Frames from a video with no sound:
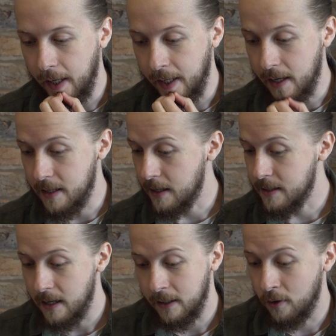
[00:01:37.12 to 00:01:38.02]

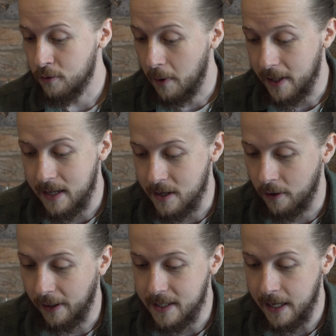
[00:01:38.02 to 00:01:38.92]
it does what it says
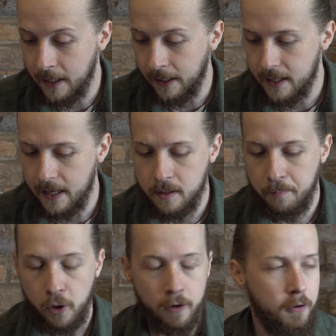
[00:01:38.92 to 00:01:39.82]
on the tin, and it's a
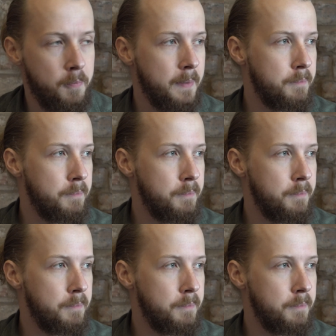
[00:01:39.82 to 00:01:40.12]
beautiful